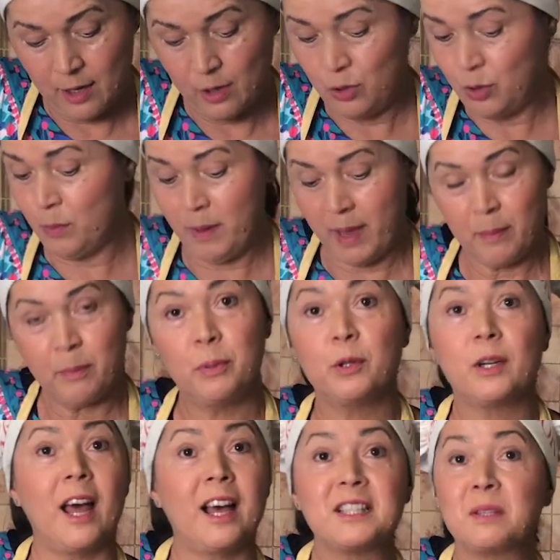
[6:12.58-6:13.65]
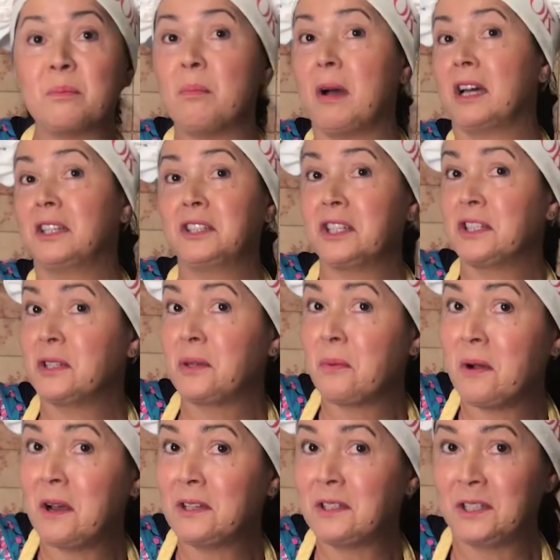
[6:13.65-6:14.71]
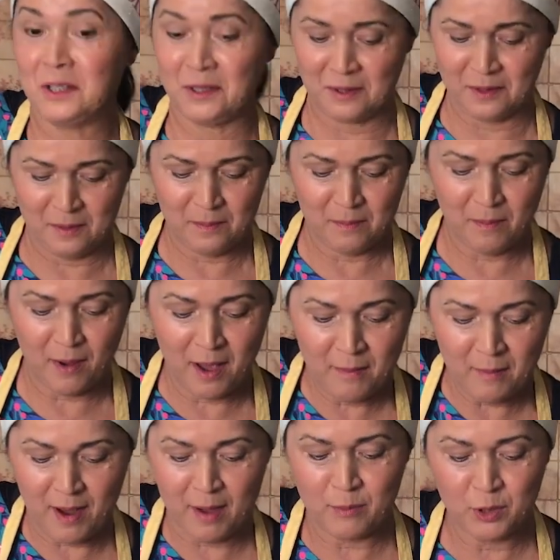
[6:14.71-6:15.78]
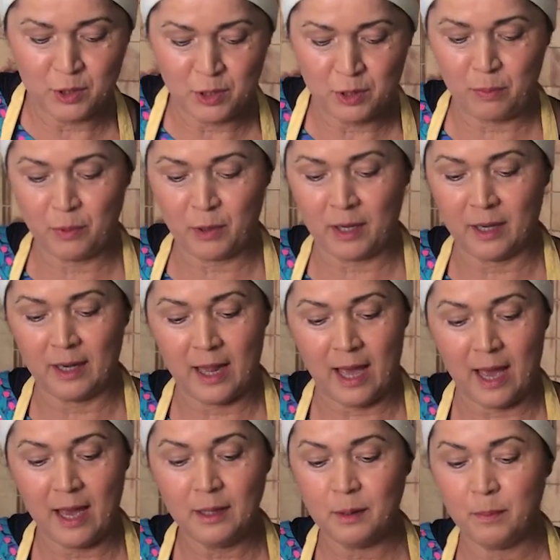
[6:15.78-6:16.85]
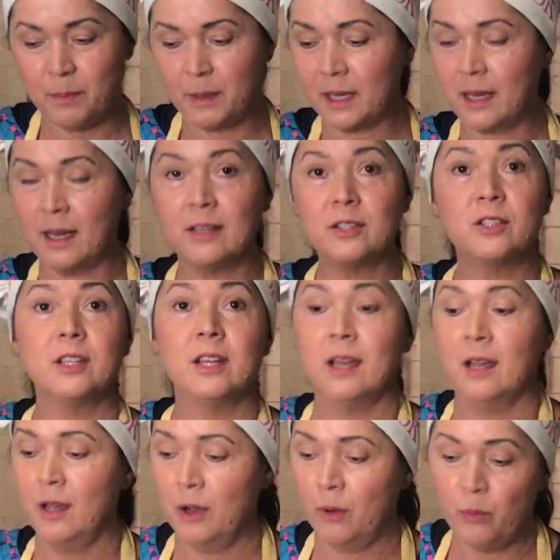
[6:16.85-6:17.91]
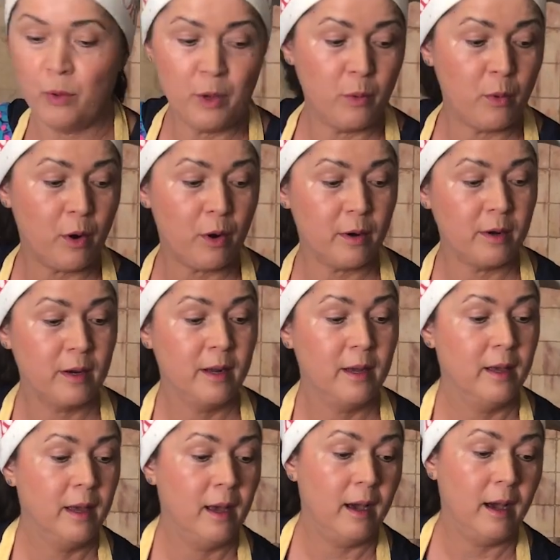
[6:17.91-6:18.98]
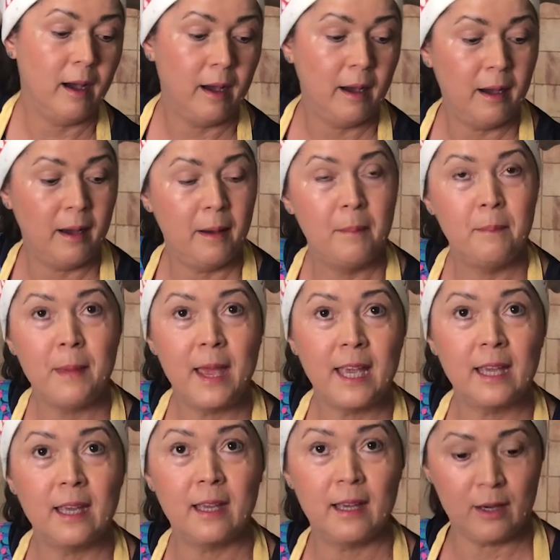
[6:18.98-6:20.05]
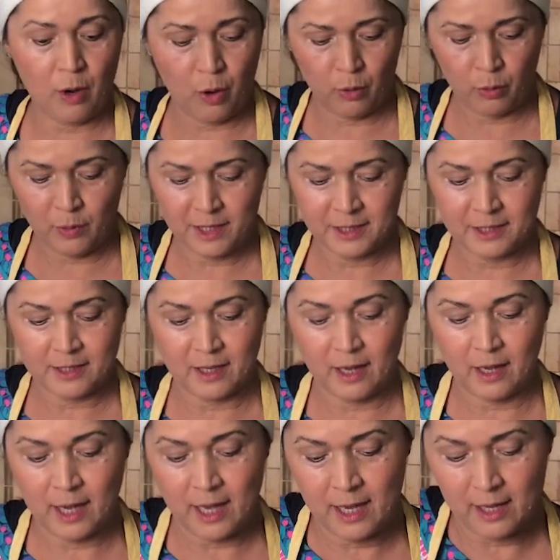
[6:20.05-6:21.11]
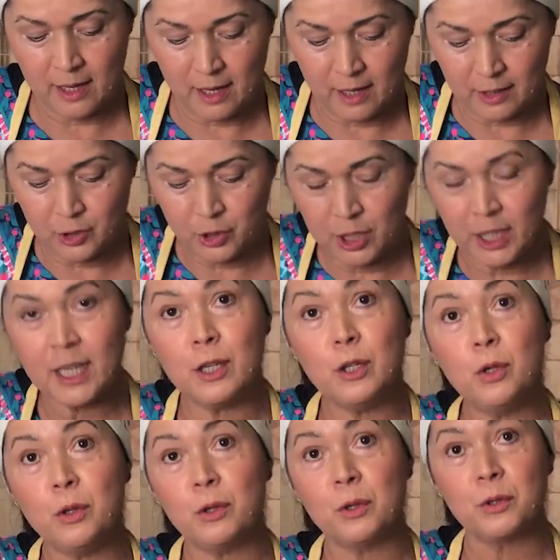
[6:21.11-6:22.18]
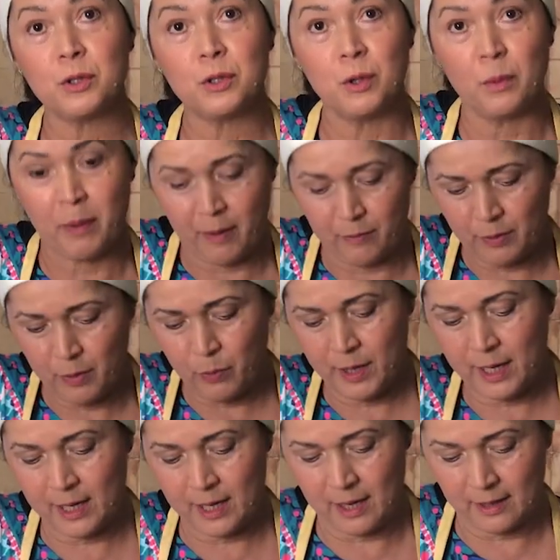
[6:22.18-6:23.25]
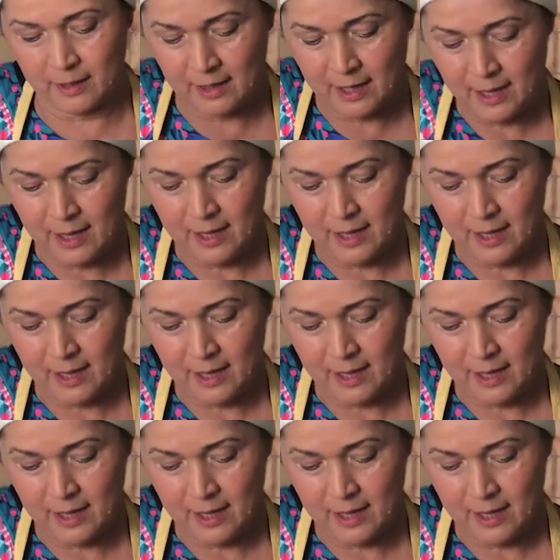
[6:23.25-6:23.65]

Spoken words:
You may put as much as you want to. My mom used to put a lot because we were making always a chicken noodle soup every weekend.